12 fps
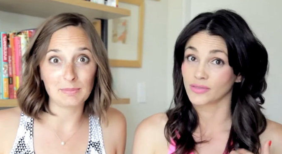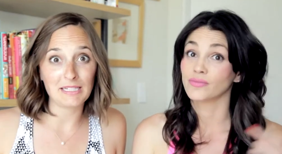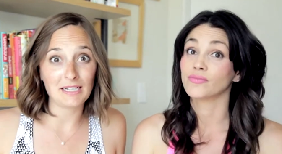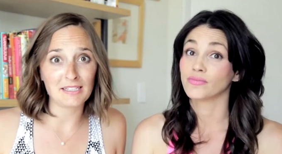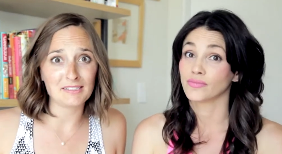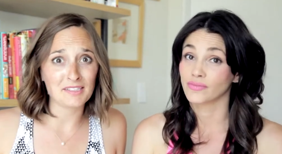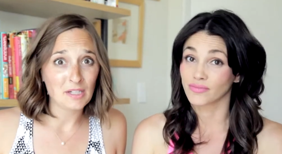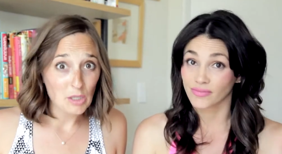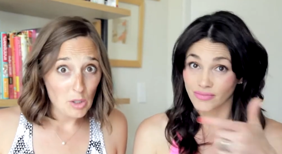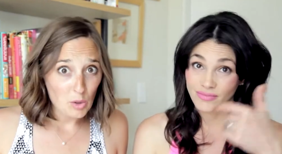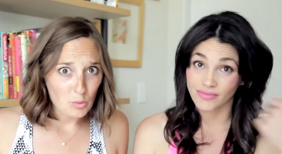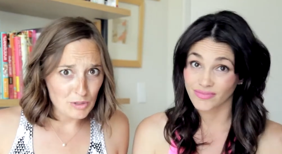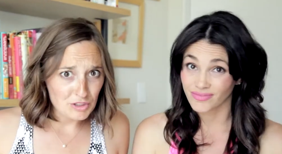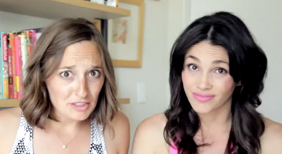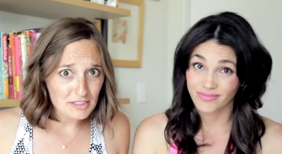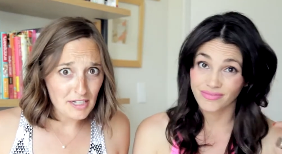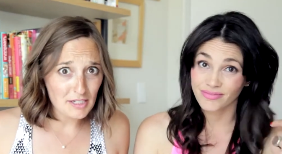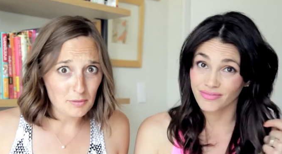Speaker 1: because we
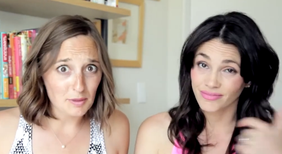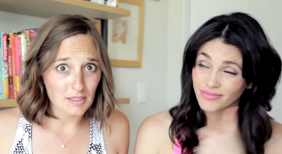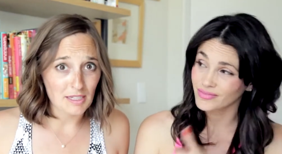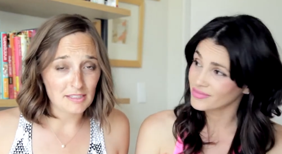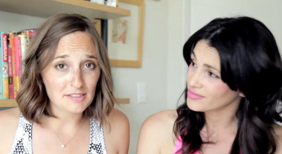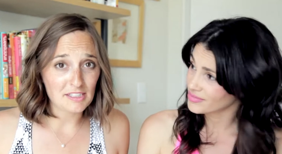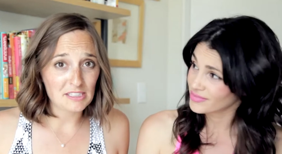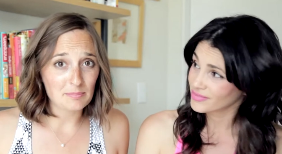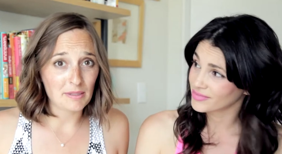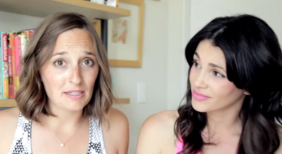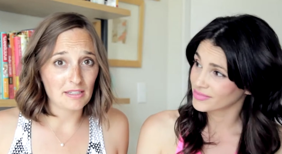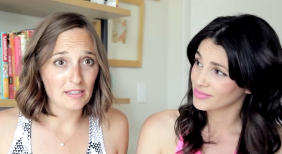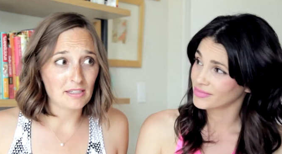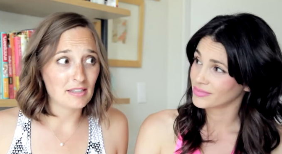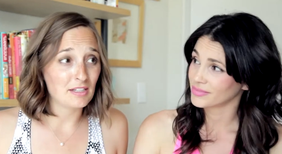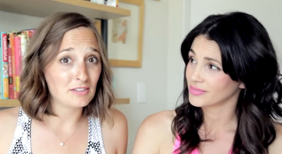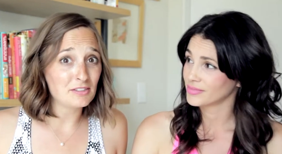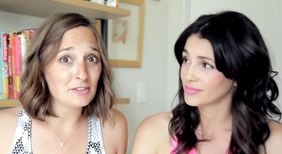just kind of realized this, but
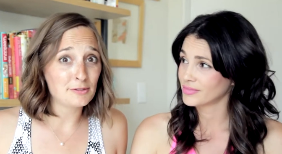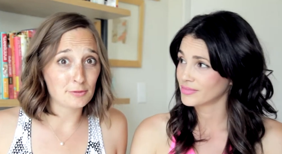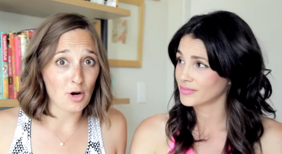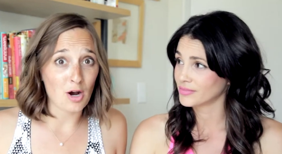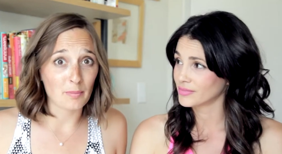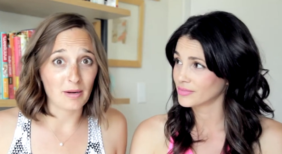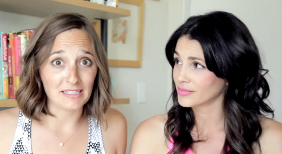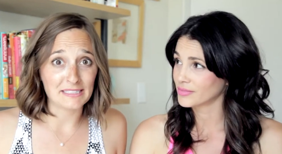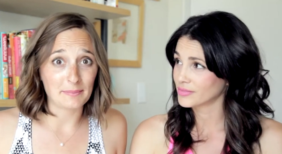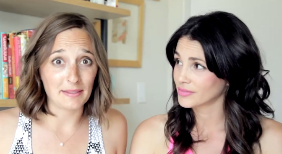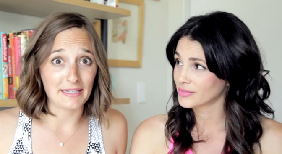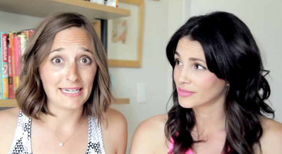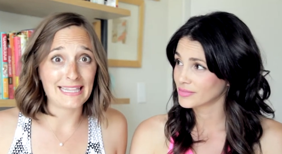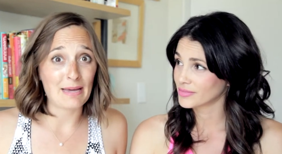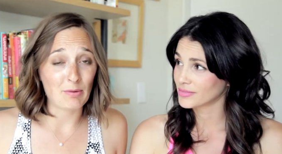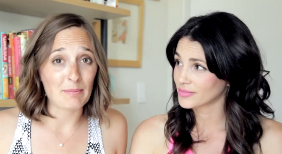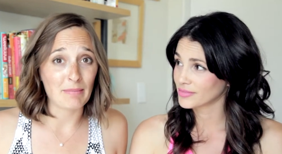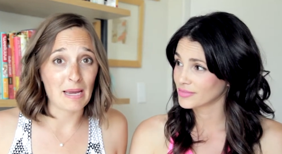there's a strong possibility that
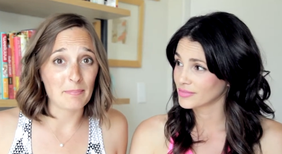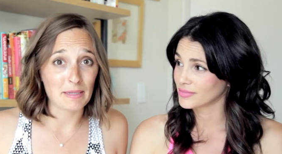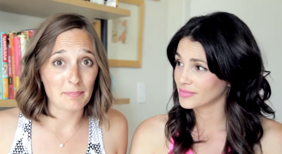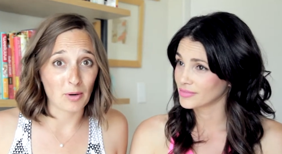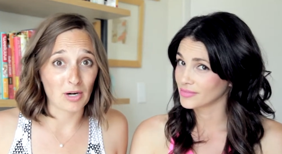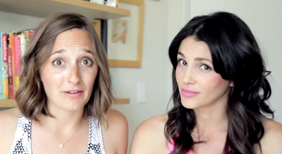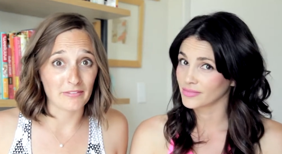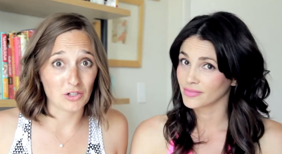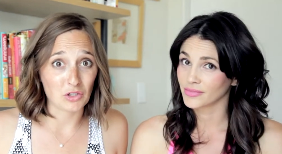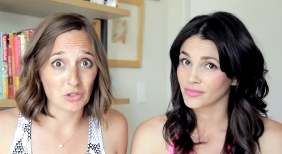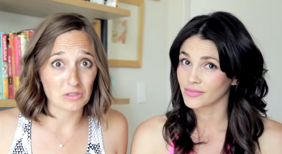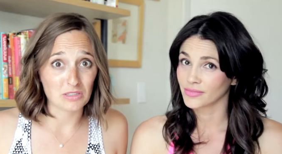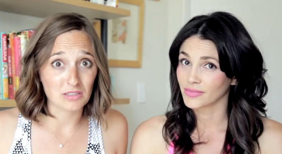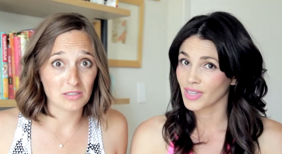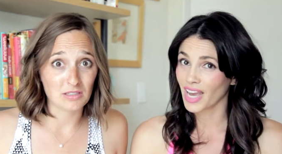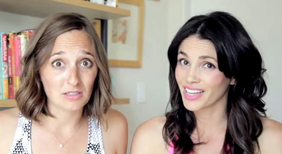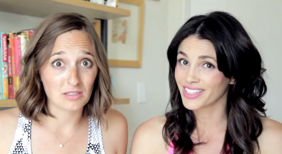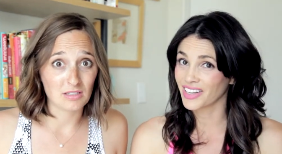we might be a part of a cult.
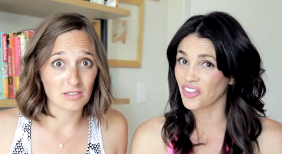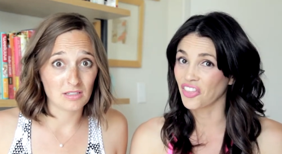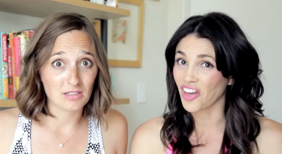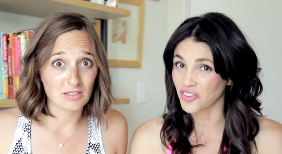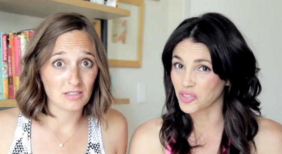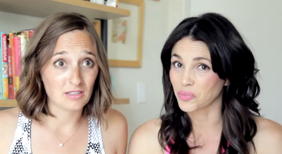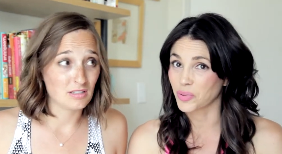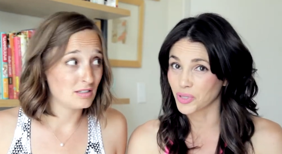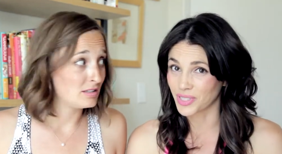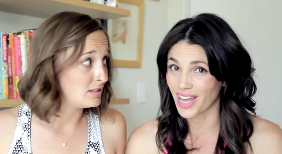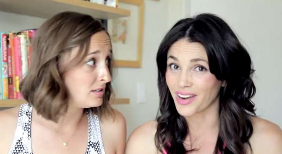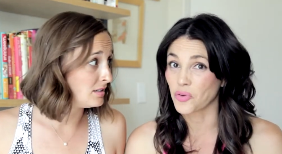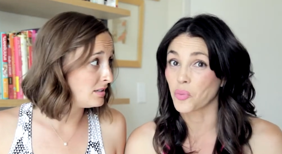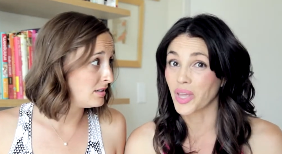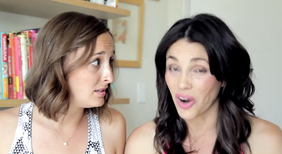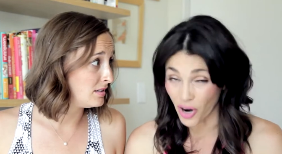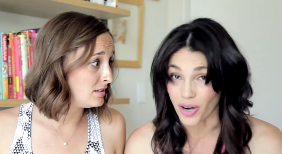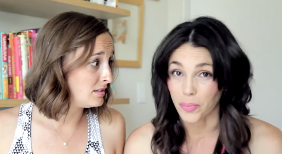
Speaker 2: As in a thousand percent, we
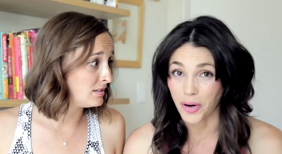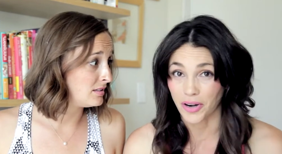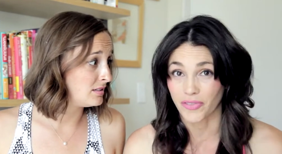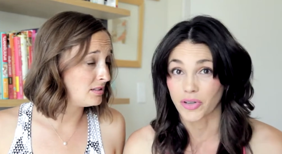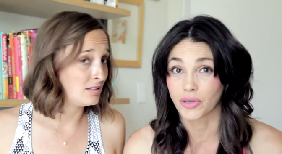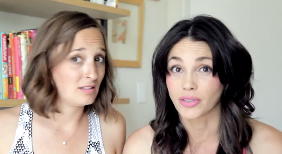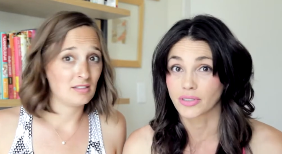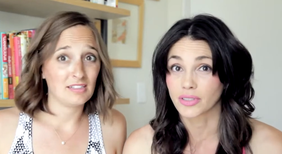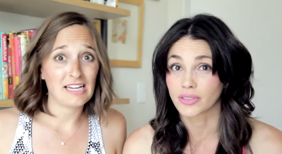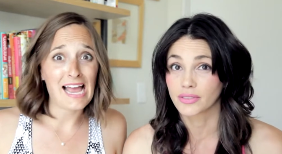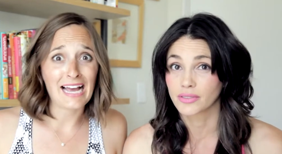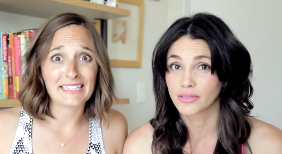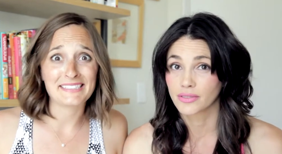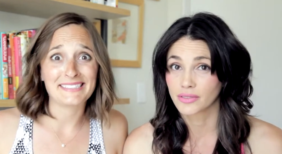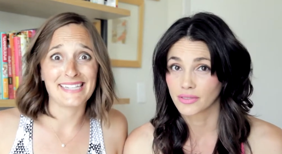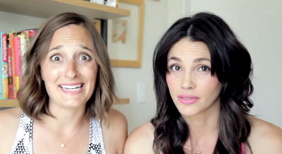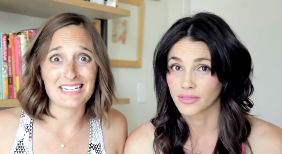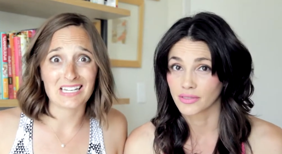are a part of a cult.
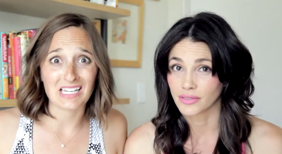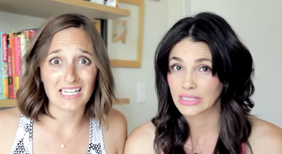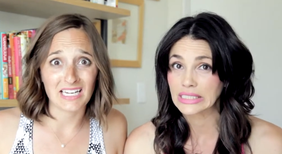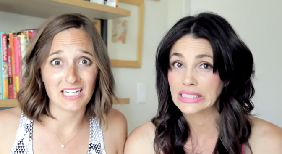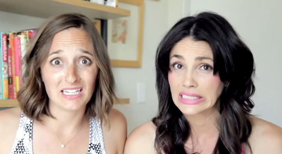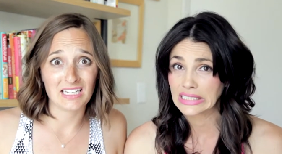
Speaker 1: Accidentally